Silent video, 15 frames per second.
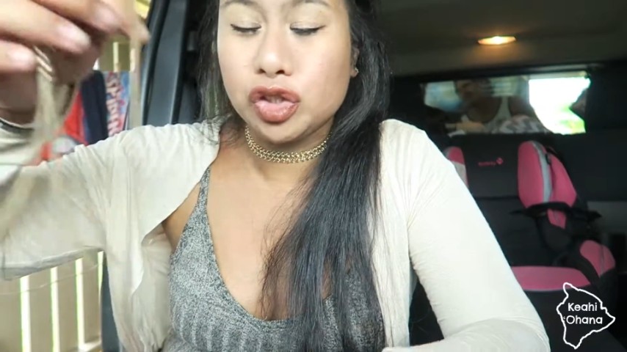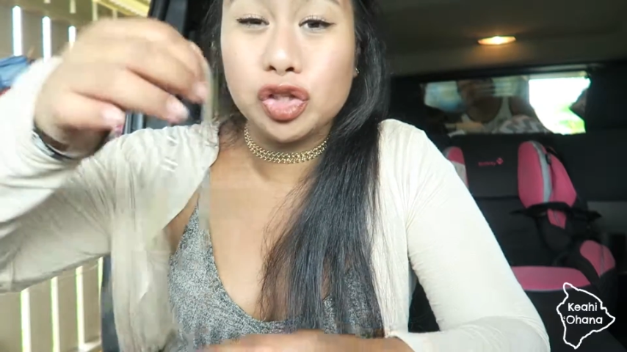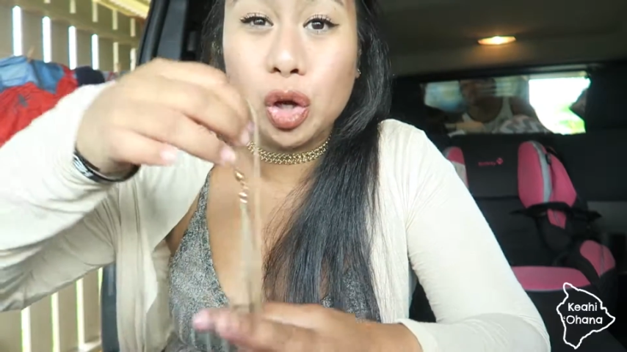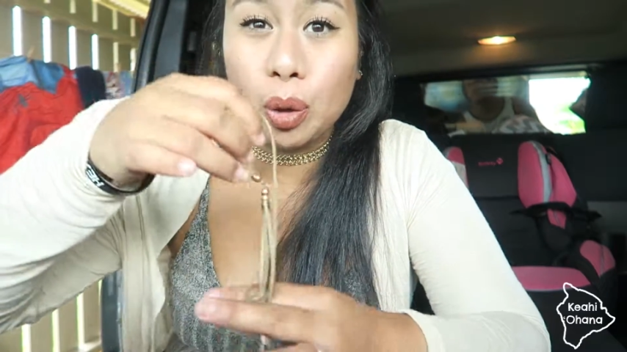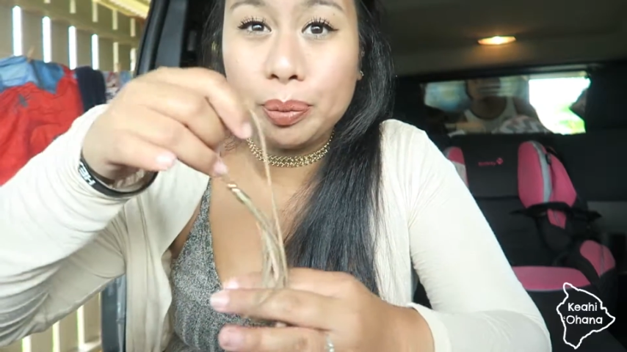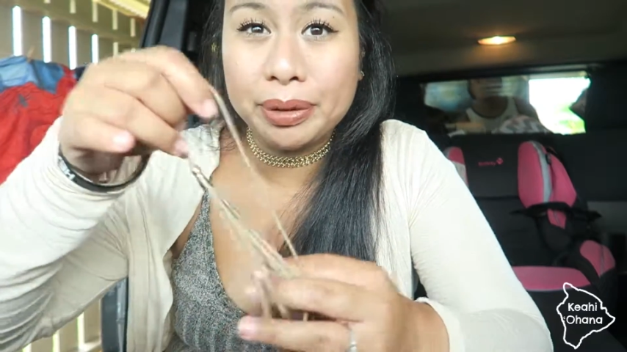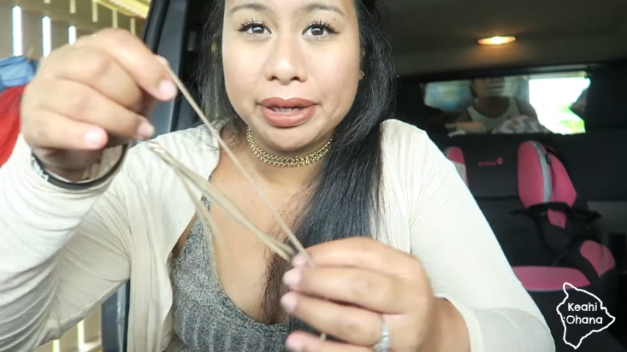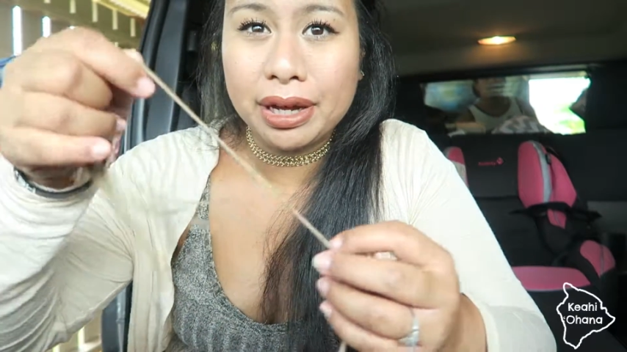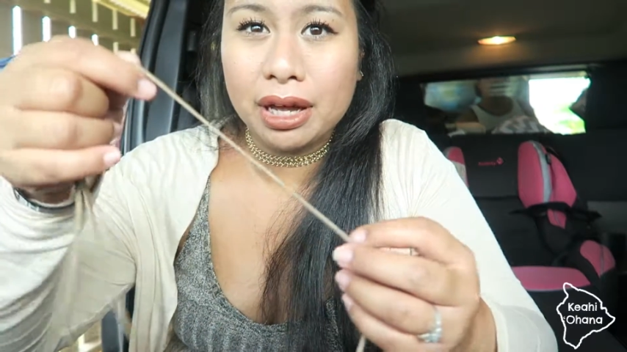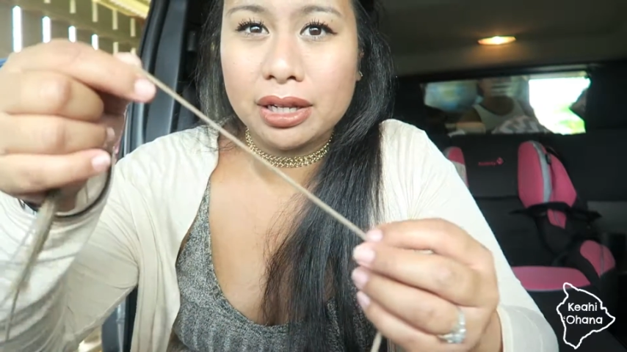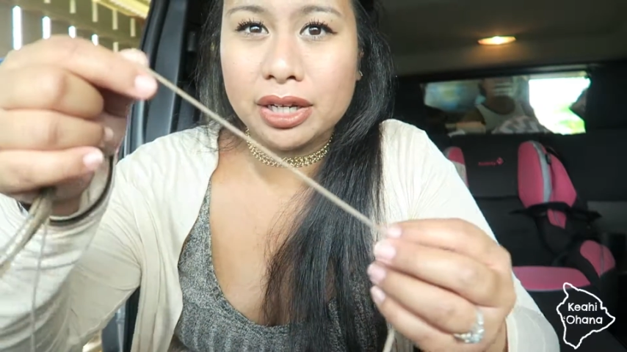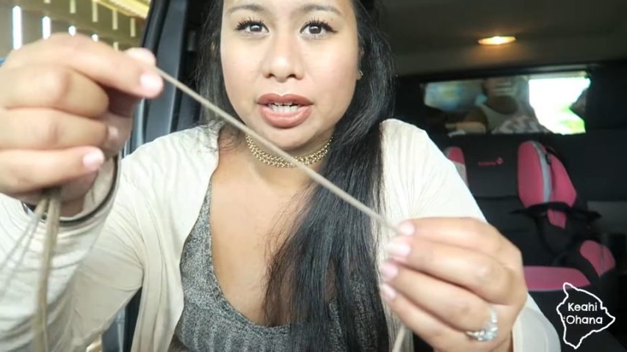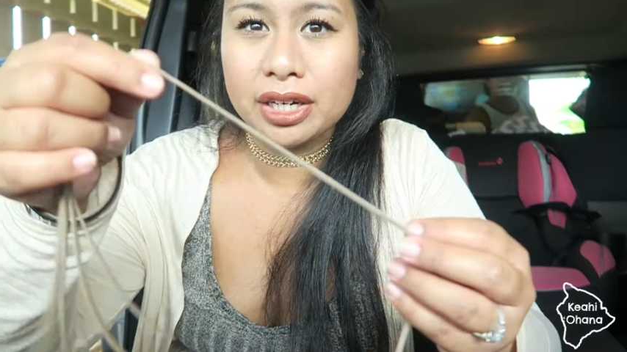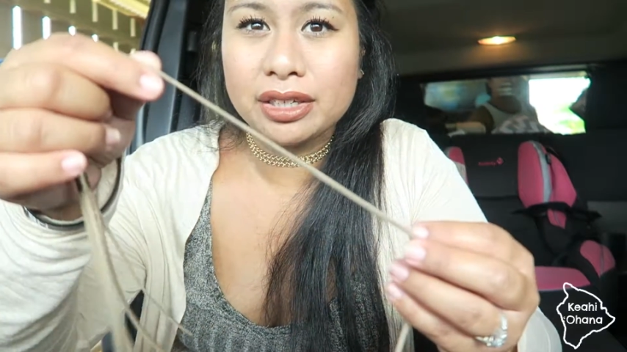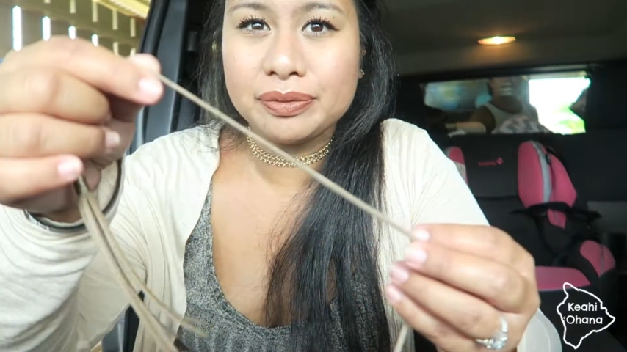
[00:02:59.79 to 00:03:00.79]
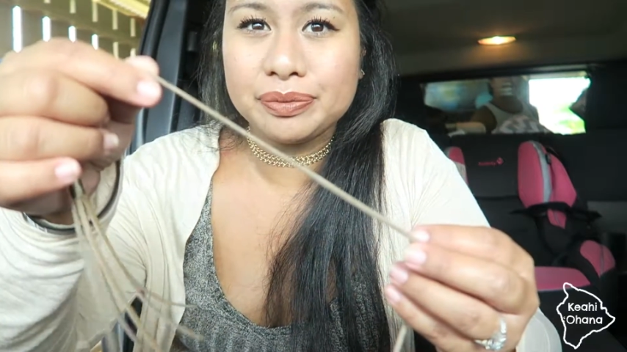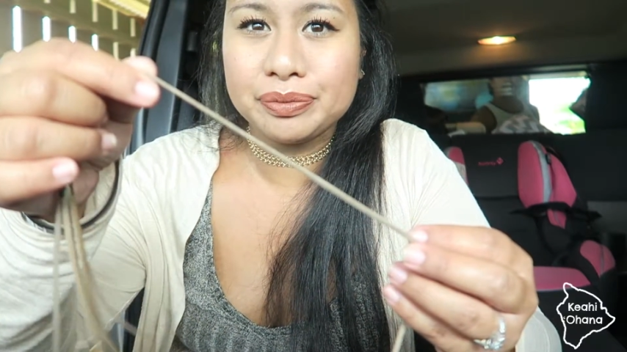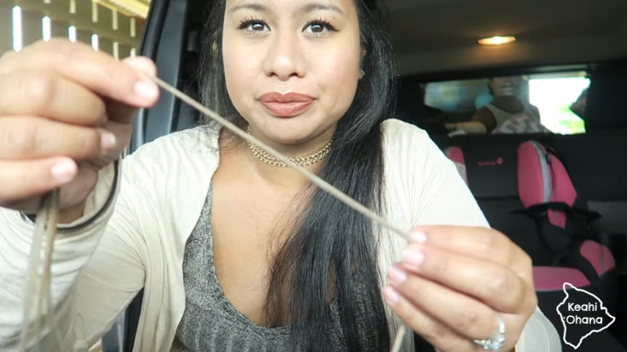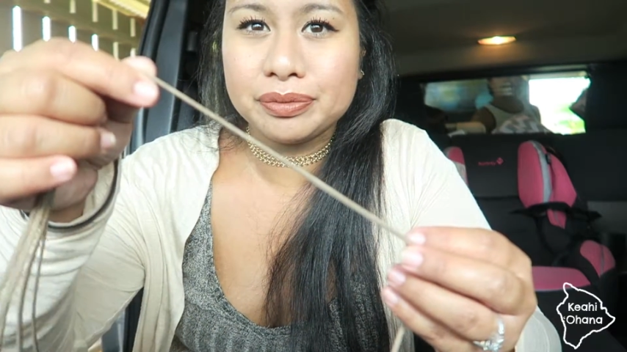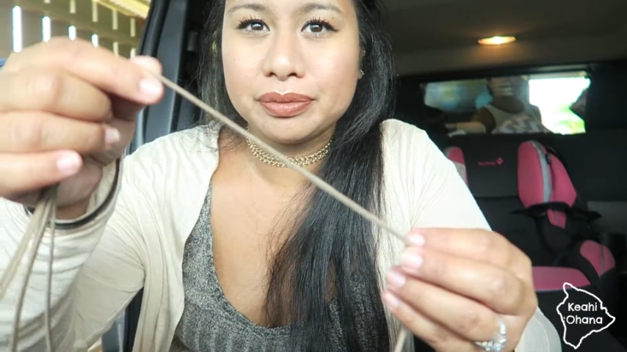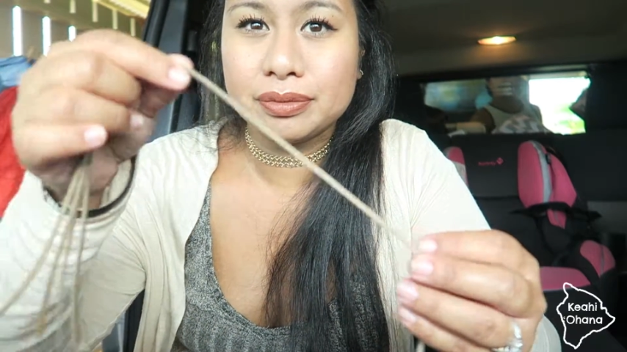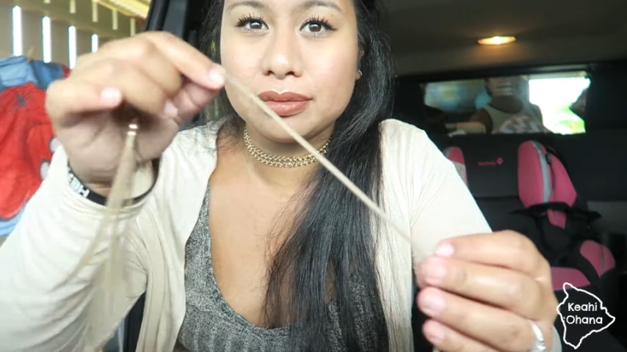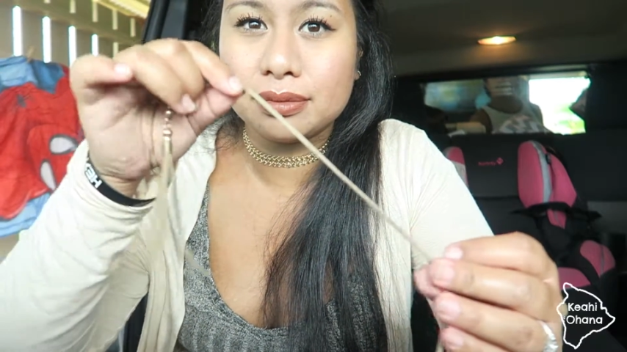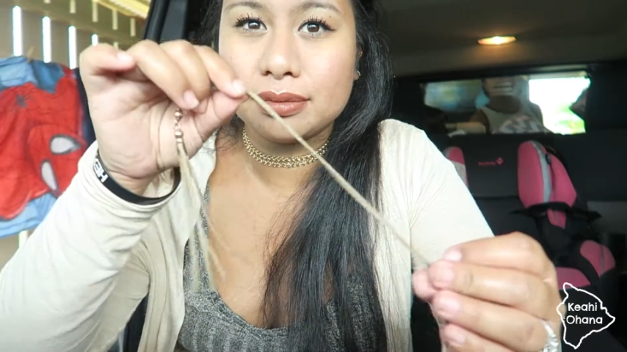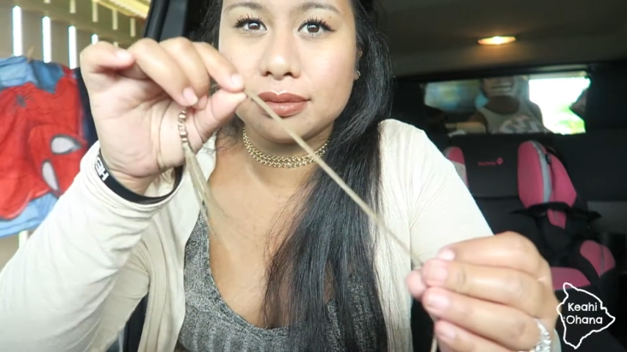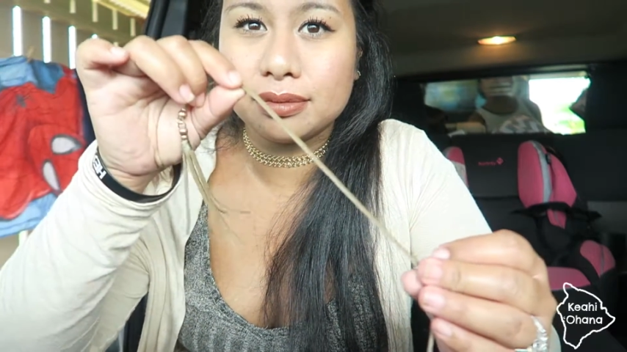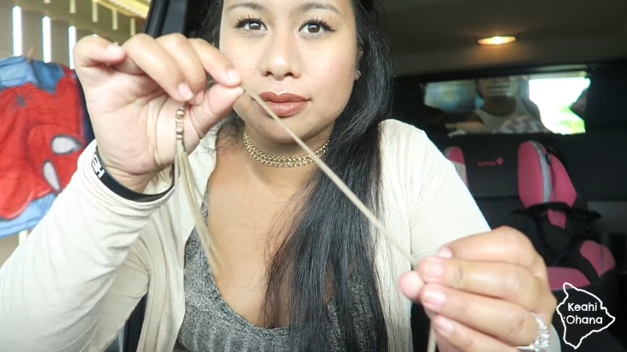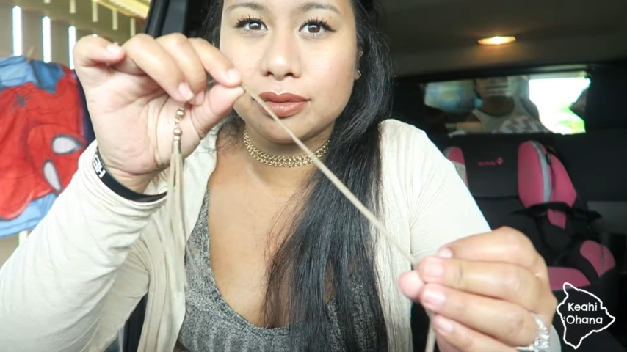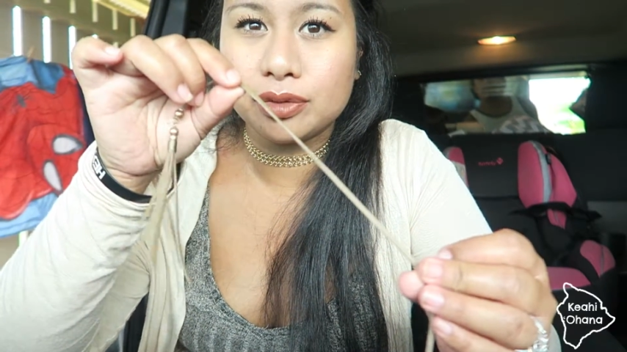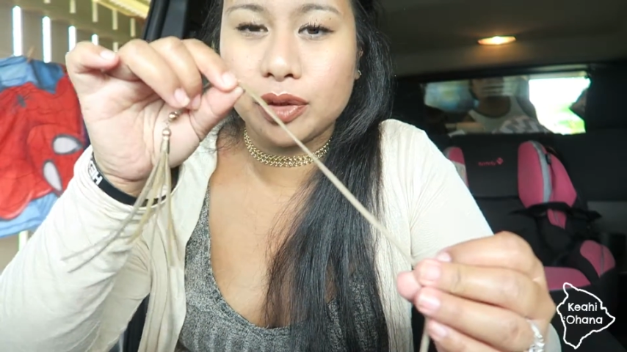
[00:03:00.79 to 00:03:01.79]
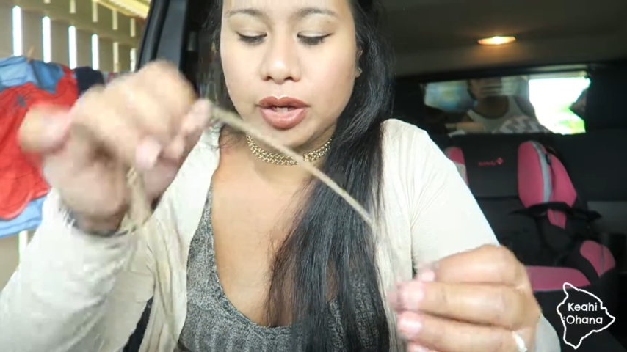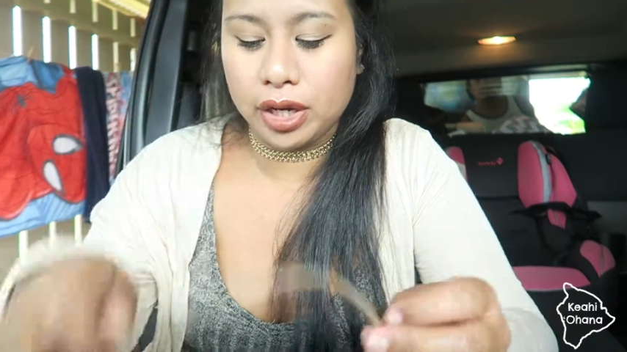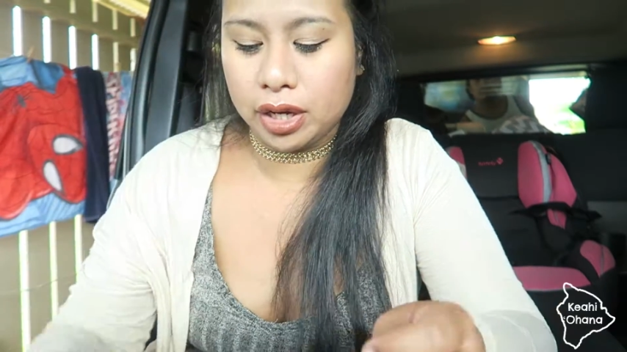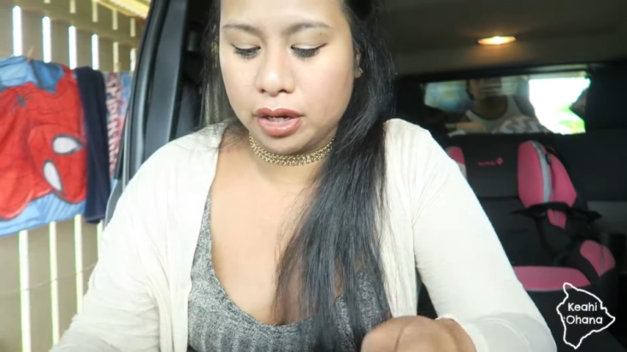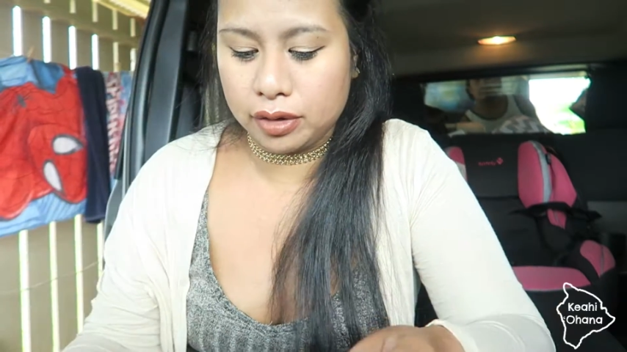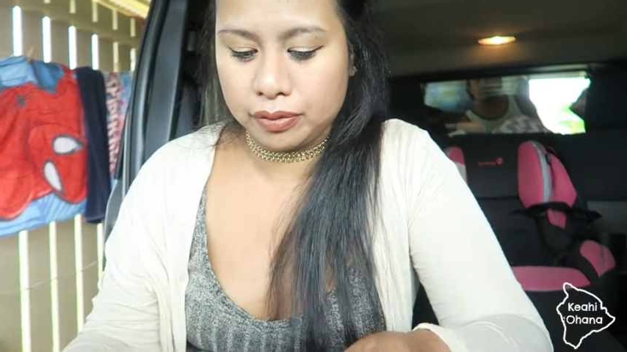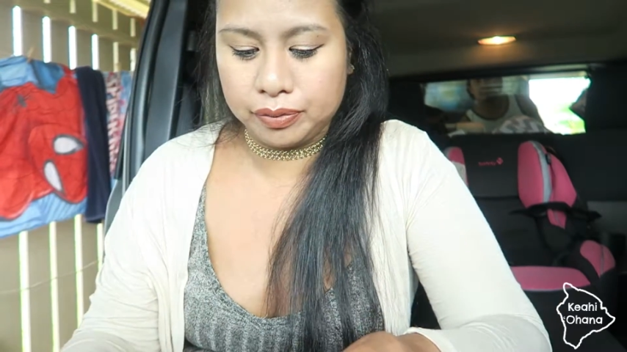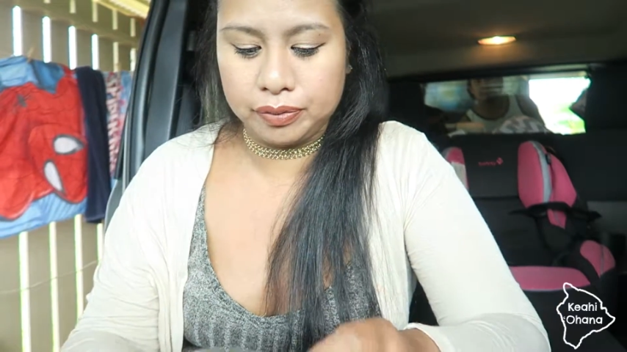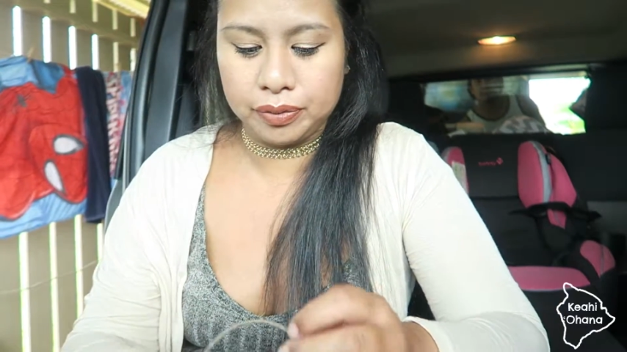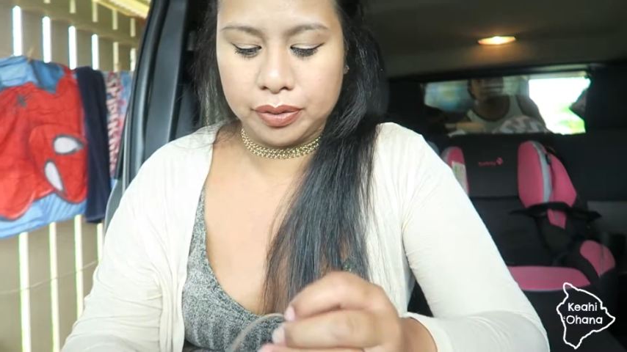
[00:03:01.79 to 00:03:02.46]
taupey color right here